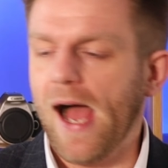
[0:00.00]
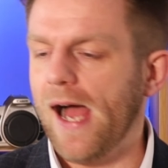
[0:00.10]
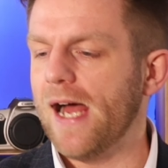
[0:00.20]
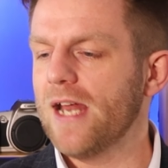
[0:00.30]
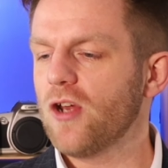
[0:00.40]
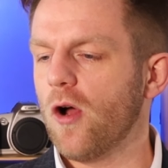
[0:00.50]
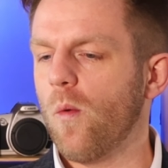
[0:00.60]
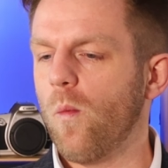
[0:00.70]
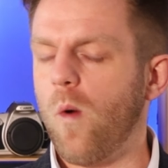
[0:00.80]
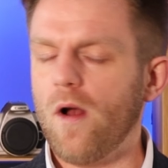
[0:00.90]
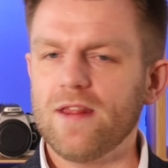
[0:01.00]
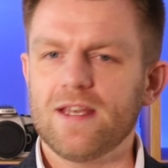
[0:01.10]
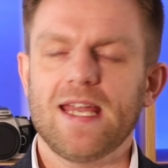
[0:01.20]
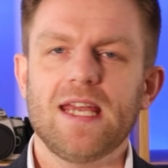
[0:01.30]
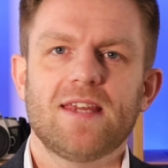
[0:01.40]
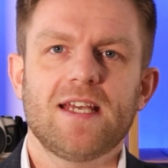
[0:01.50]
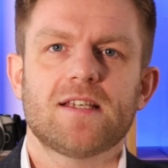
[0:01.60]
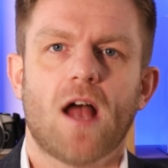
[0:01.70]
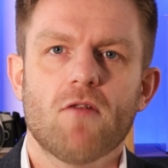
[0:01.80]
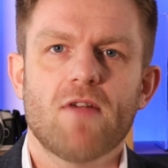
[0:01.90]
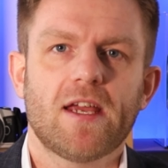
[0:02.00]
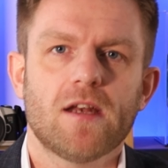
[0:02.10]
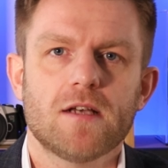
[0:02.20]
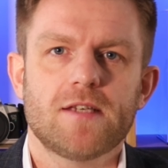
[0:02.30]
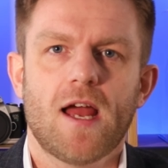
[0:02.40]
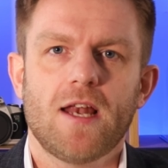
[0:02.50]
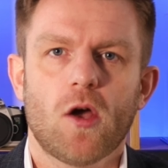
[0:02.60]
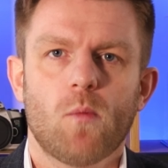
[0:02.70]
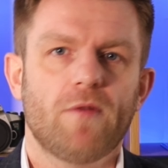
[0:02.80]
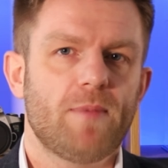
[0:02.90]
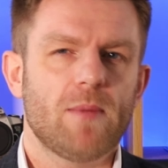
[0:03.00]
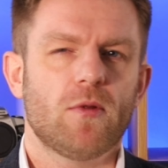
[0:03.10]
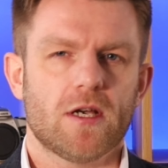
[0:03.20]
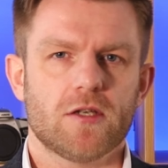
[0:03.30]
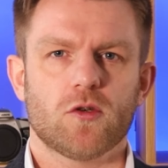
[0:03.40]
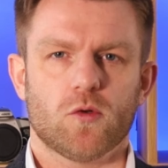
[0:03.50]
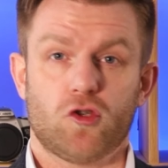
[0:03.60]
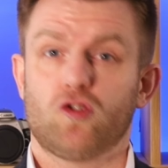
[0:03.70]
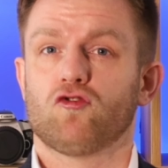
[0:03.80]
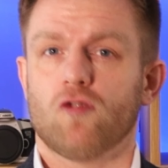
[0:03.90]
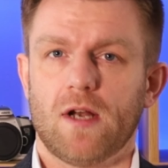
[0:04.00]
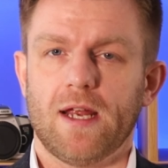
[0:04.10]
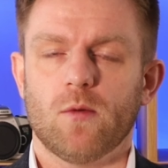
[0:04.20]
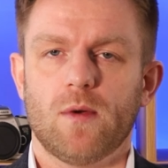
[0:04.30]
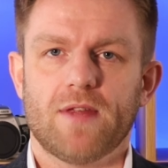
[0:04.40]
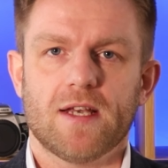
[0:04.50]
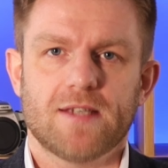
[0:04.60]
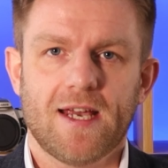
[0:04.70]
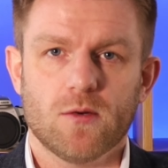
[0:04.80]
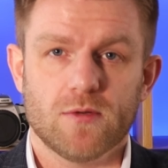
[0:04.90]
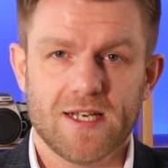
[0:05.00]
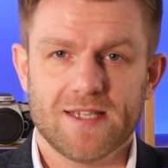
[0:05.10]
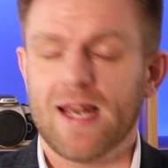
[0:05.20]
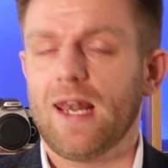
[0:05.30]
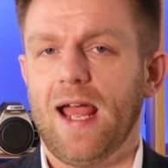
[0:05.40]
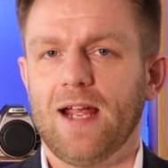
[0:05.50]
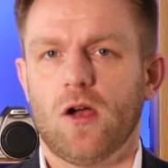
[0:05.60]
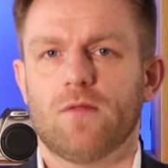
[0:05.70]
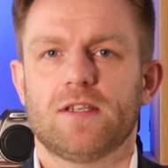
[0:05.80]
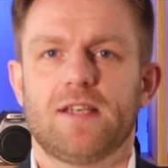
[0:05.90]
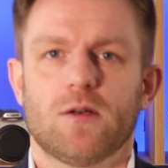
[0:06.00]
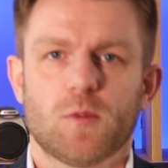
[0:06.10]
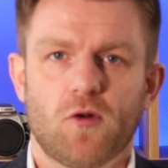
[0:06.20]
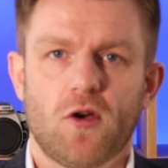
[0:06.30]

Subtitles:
And one of the key things that I recognize early on with people that are sort of struggling with their sales is the lack of a sales